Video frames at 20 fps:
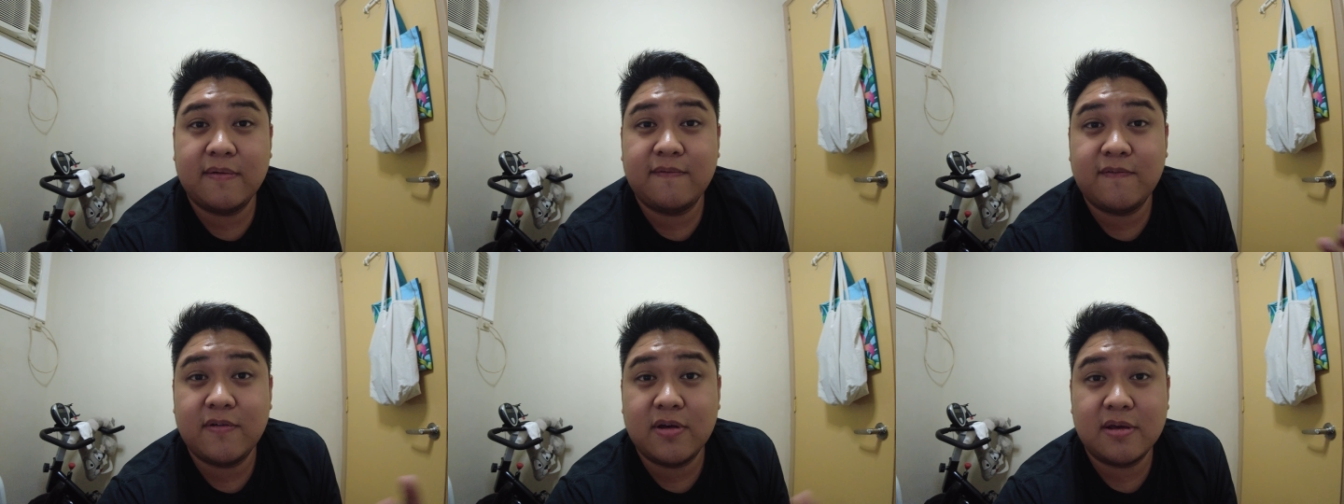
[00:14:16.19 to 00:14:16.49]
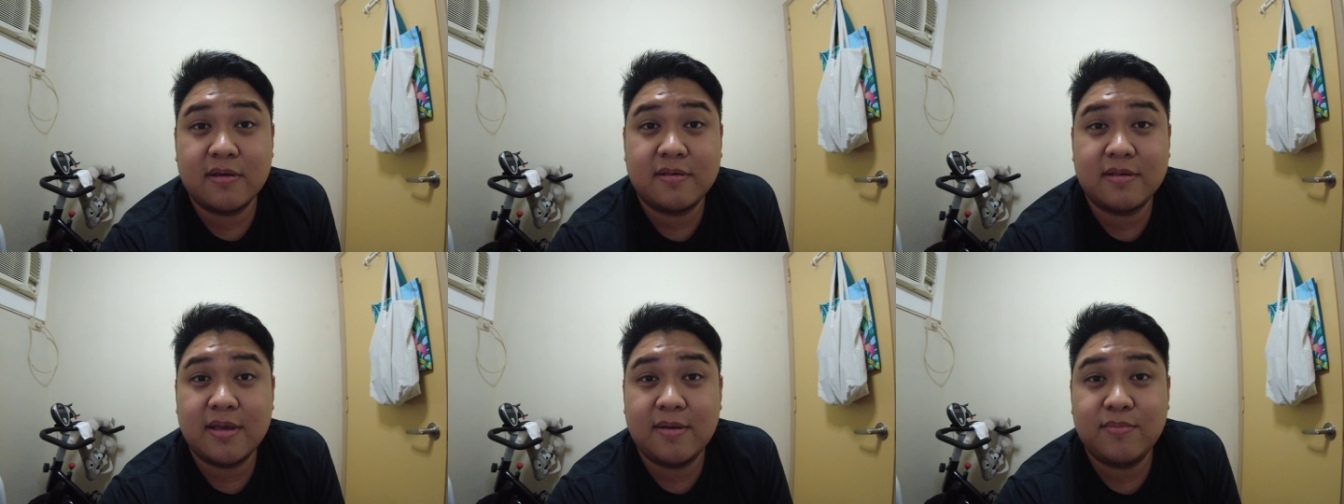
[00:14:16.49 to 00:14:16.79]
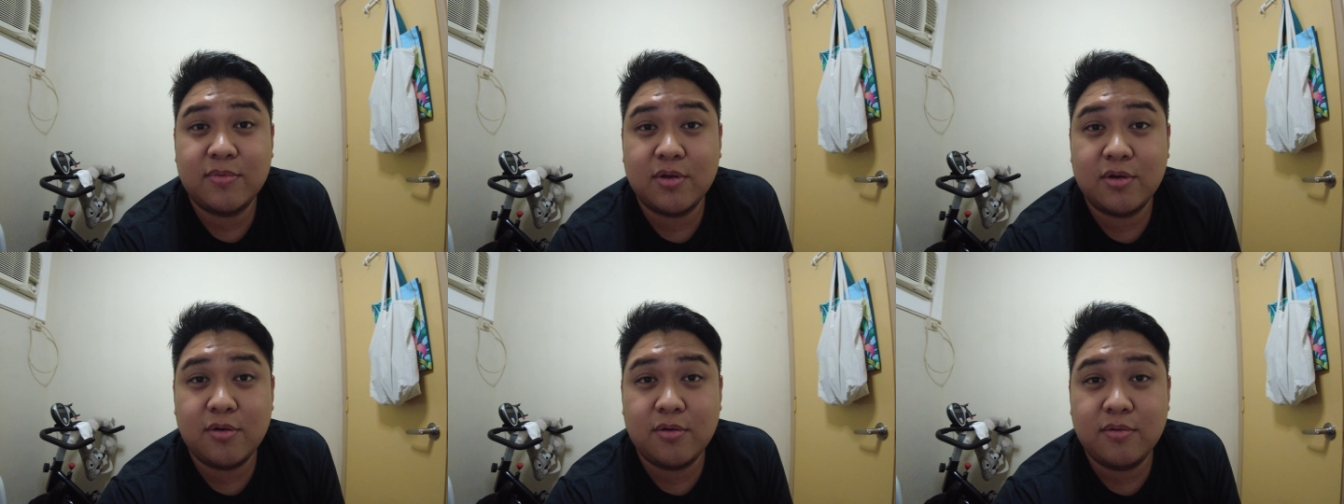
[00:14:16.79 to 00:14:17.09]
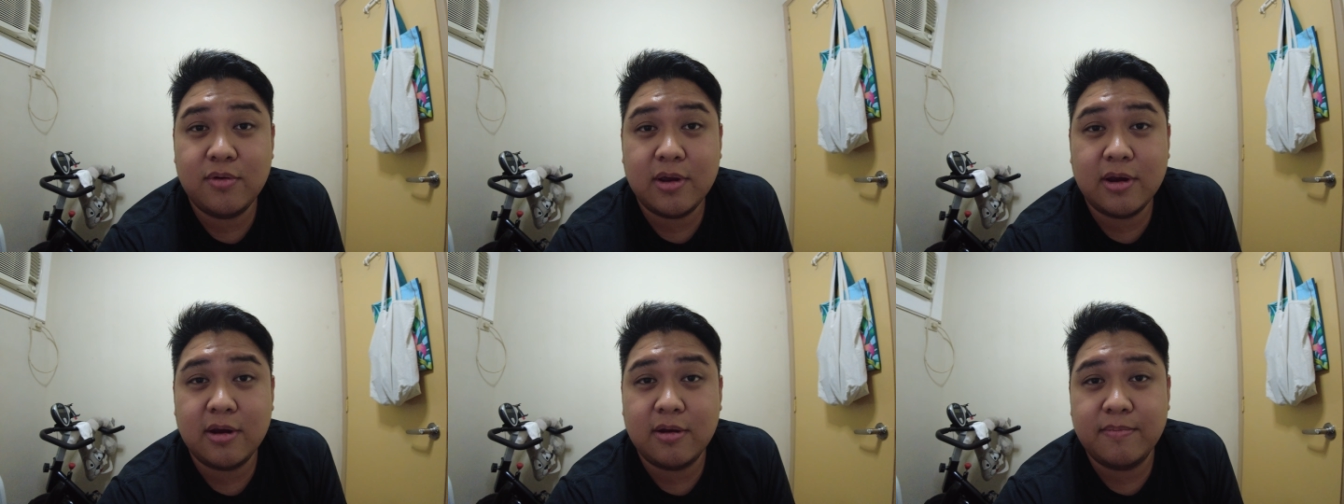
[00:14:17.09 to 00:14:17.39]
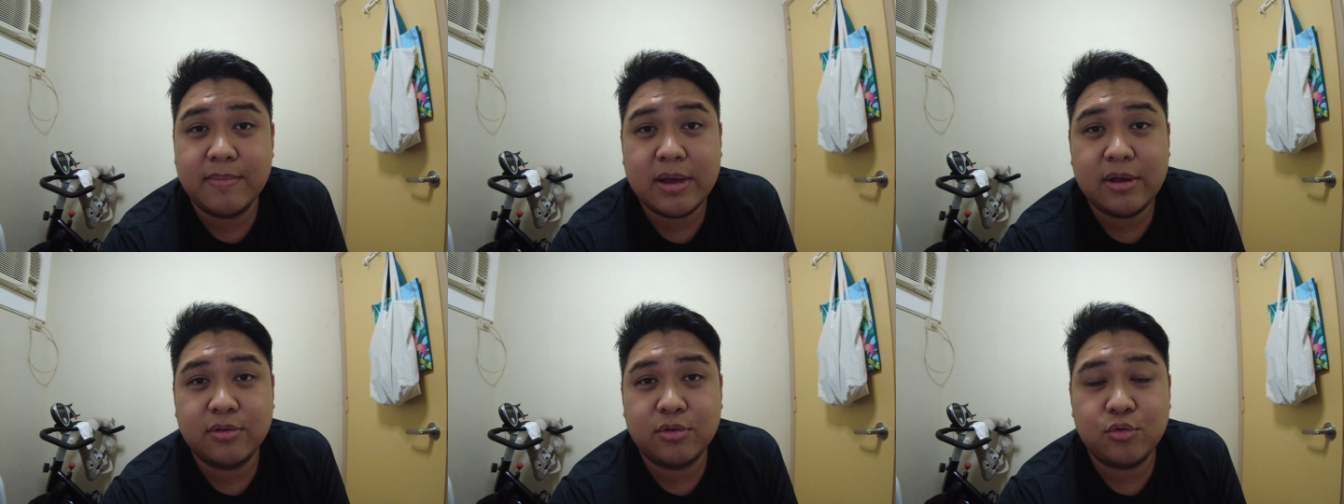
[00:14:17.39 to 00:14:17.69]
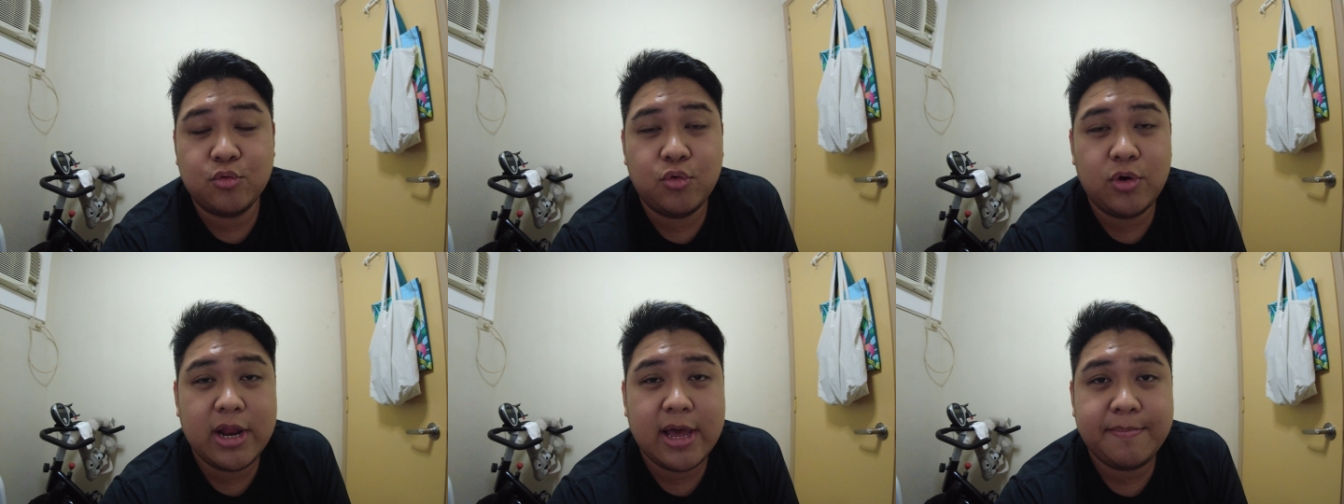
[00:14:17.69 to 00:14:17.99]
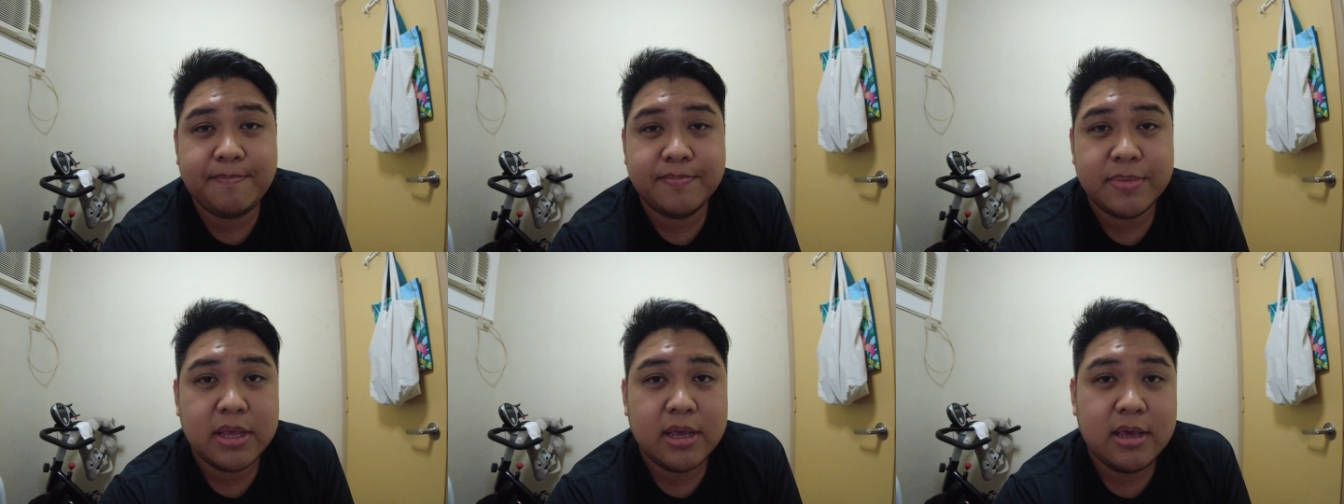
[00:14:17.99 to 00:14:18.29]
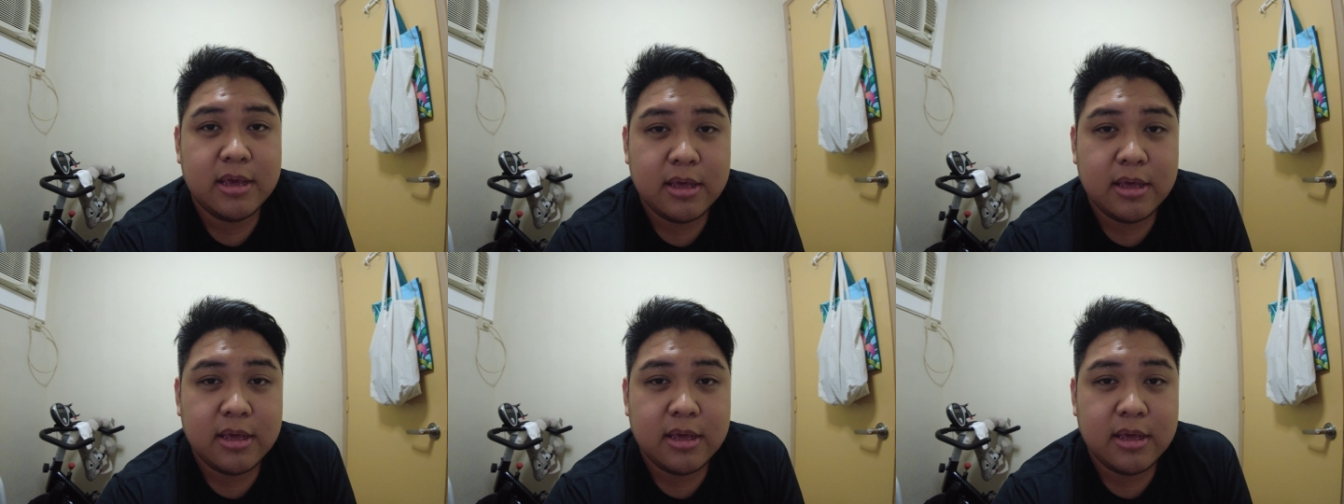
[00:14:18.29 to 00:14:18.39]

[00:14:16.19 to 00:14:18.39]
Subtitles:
first time to go here in Mount Ulap.